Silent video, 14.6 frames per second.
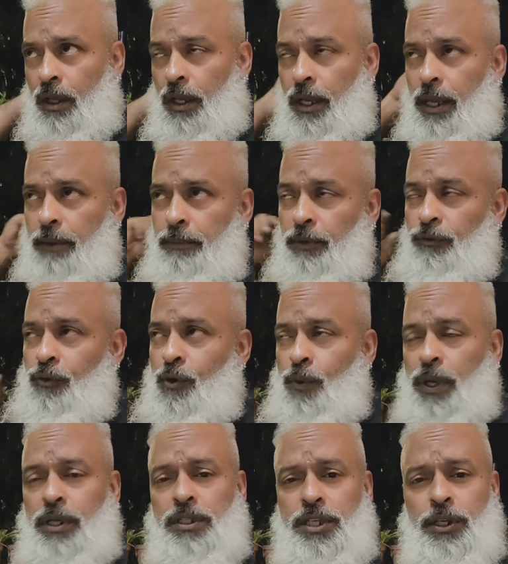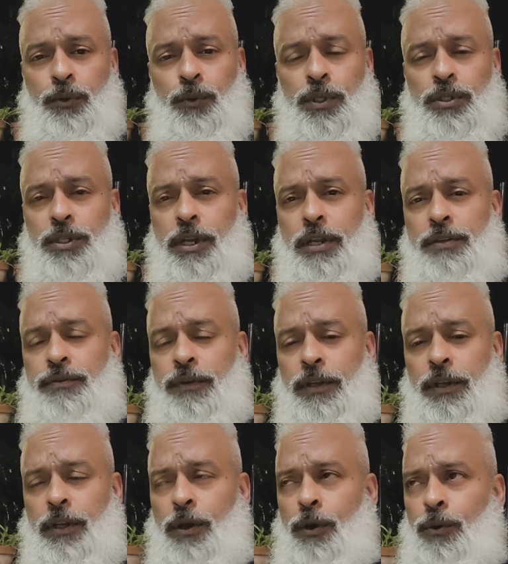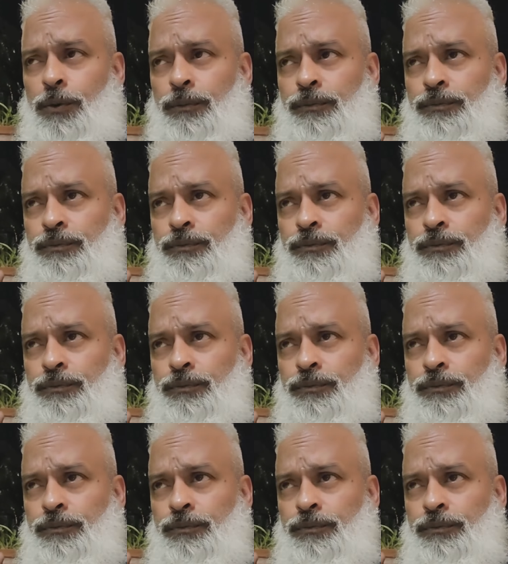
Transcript: And before we continue with today's video,